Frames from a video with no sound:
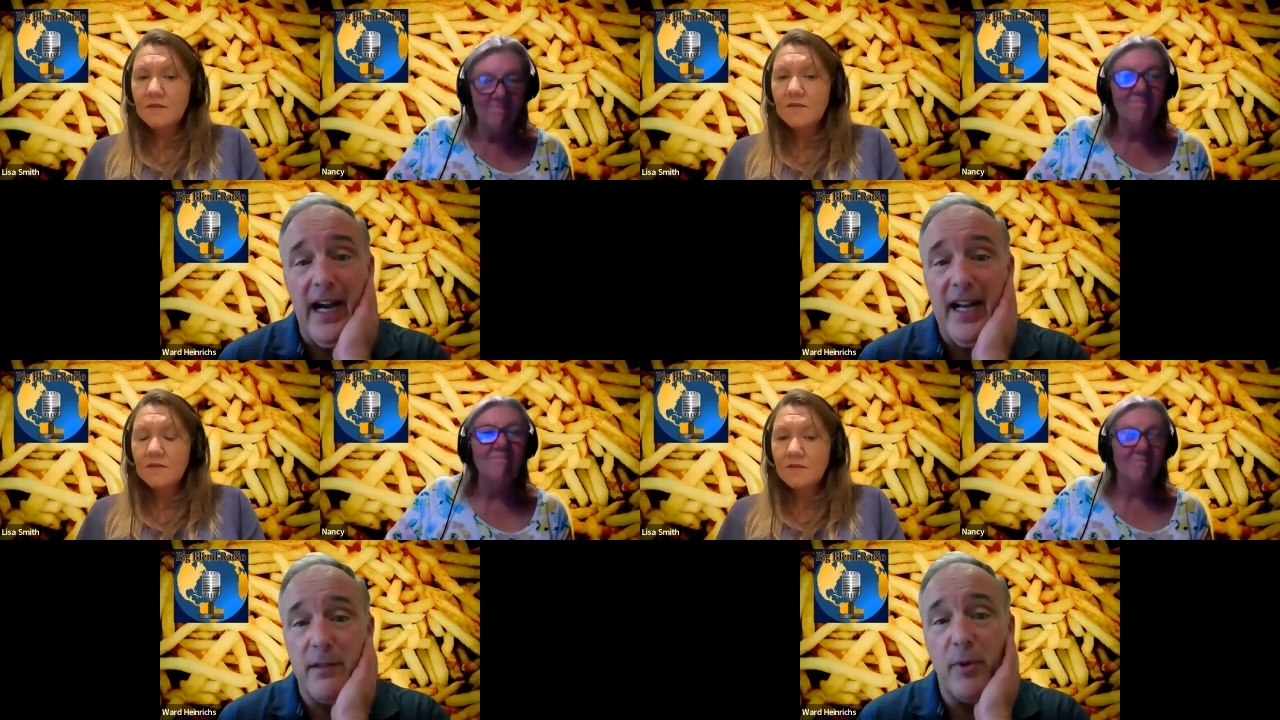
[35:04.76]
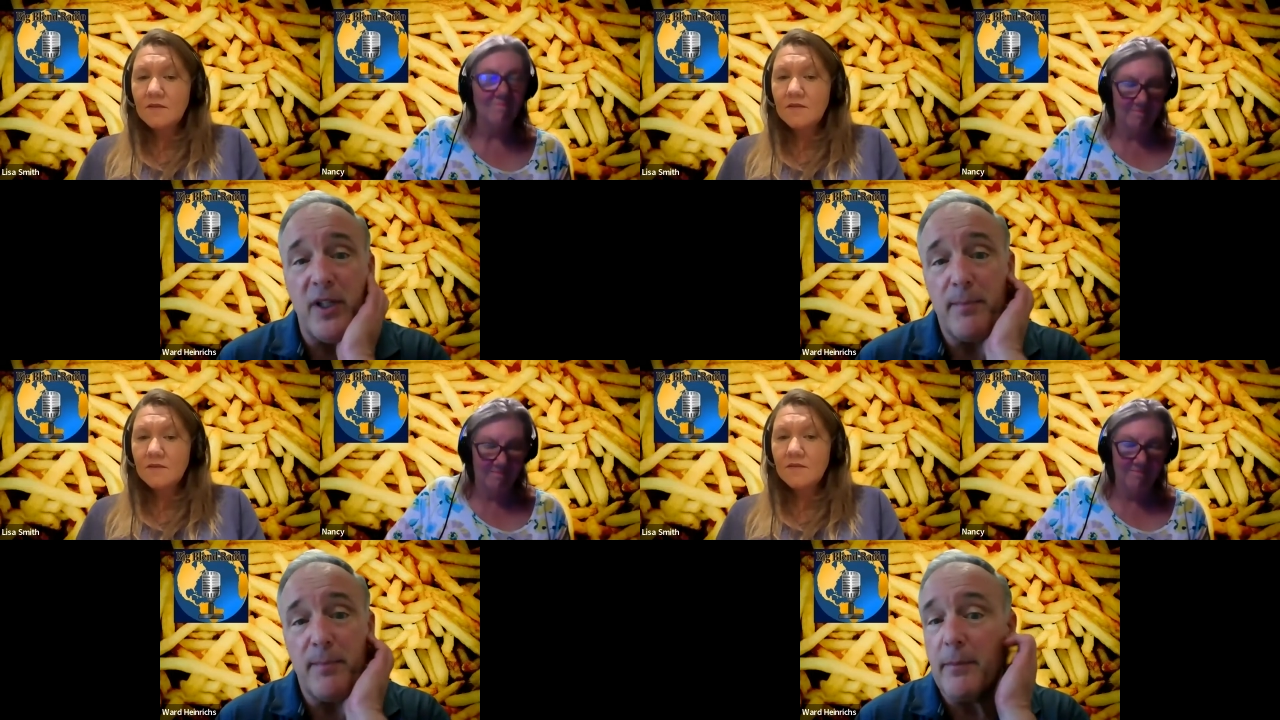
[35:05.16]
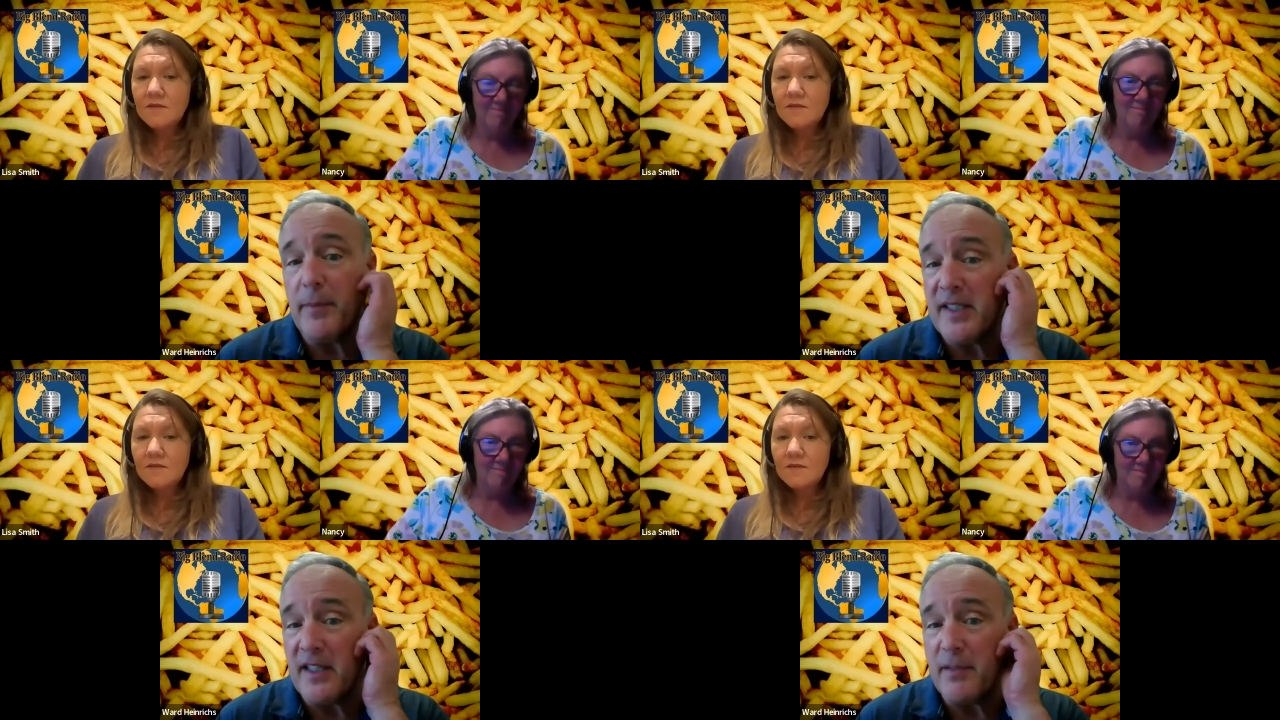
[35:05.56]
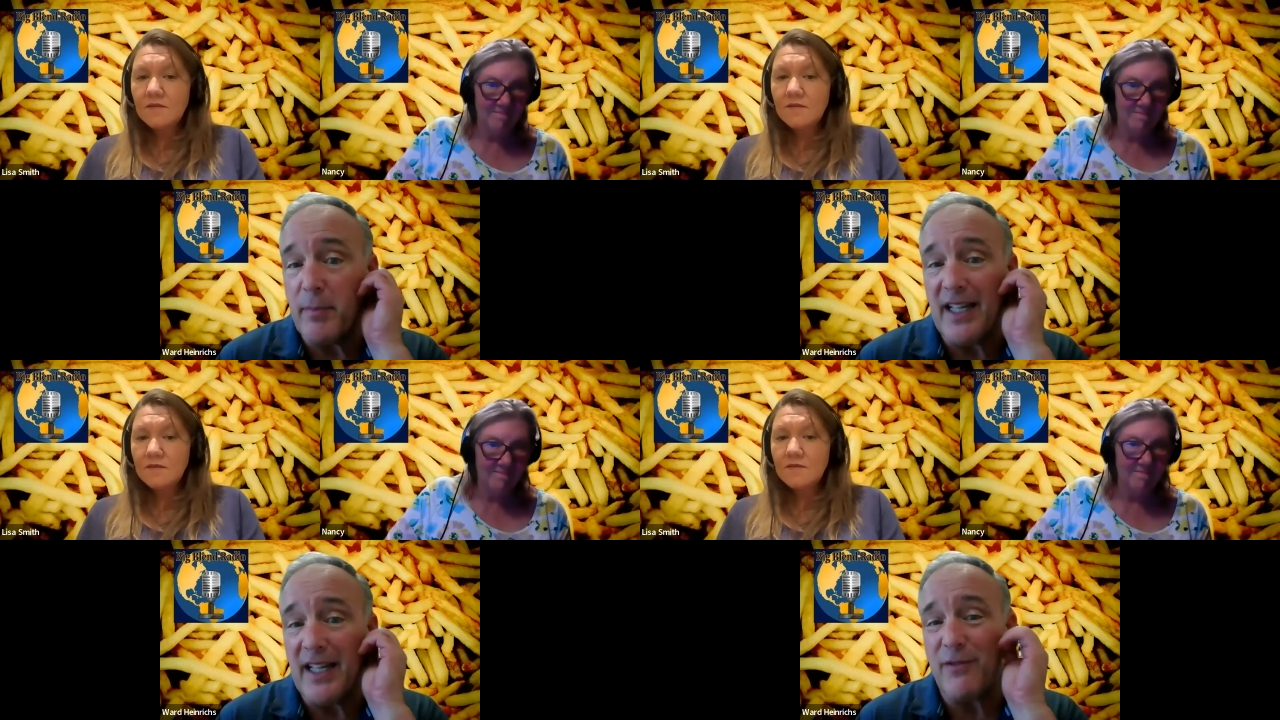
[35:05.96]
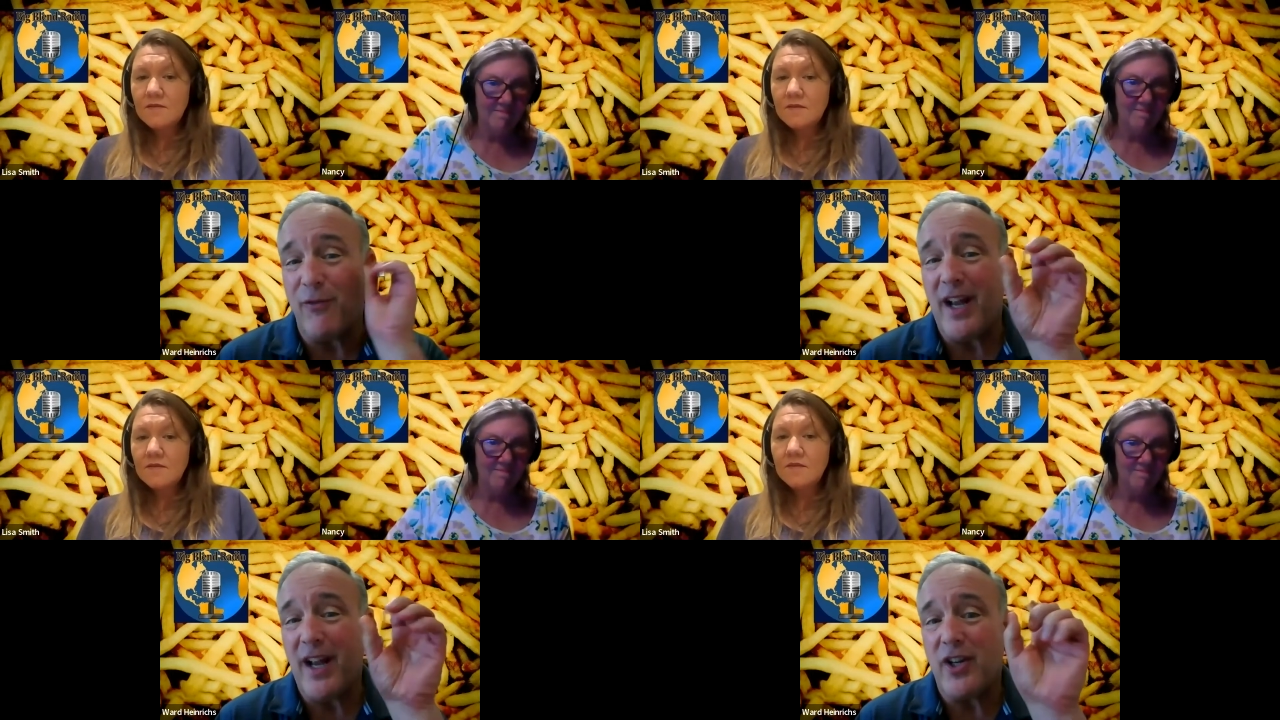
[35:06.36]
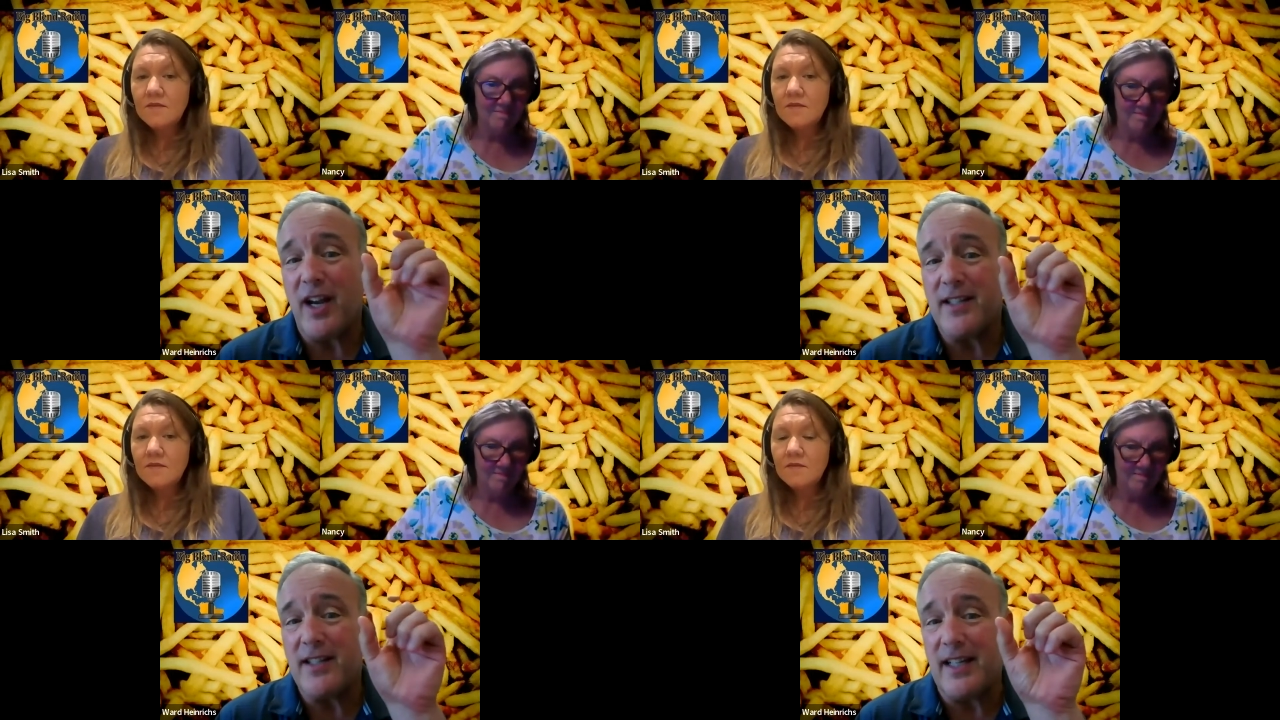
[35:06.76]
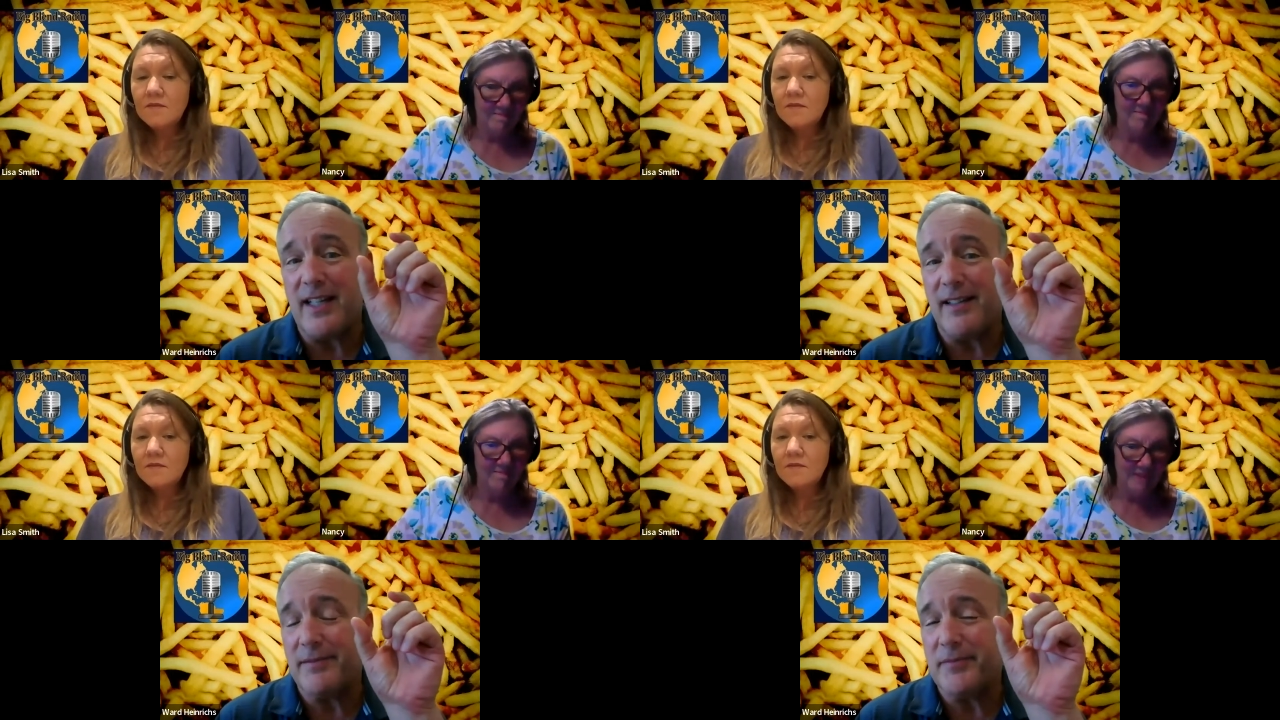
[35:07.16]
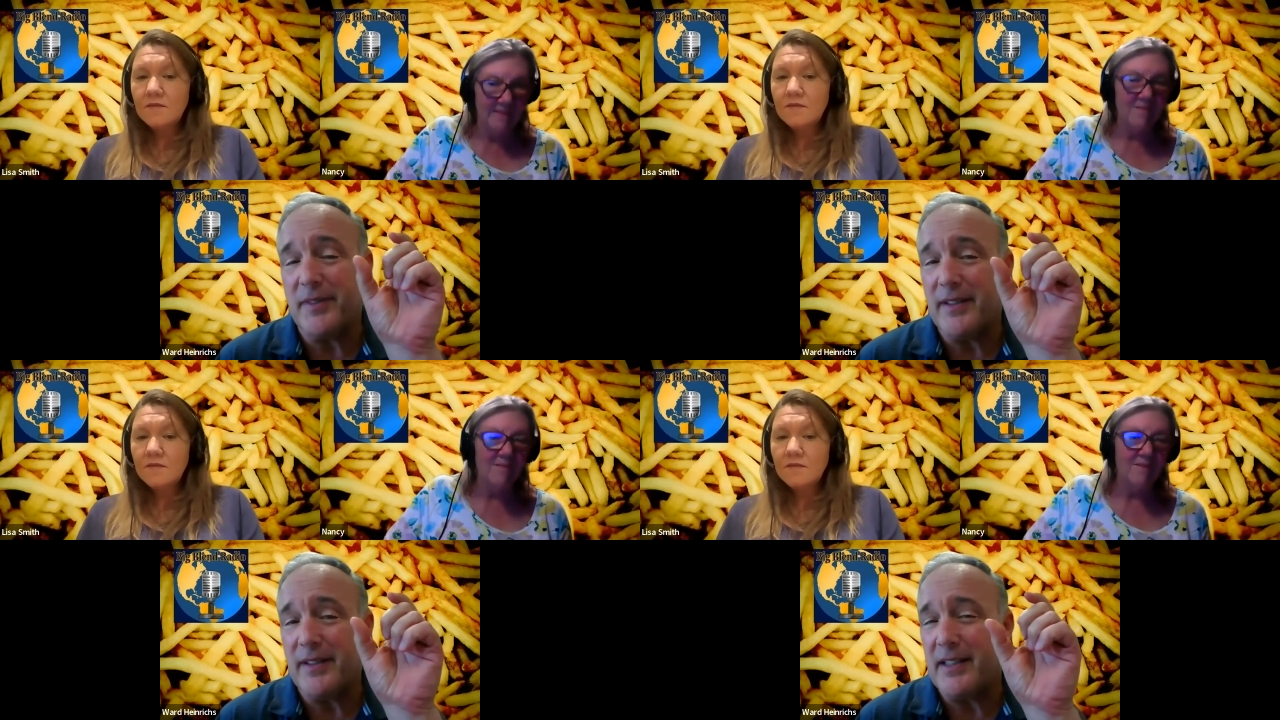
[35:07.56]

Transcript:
Speaker 1: has a pretty big business, but each franchisee it's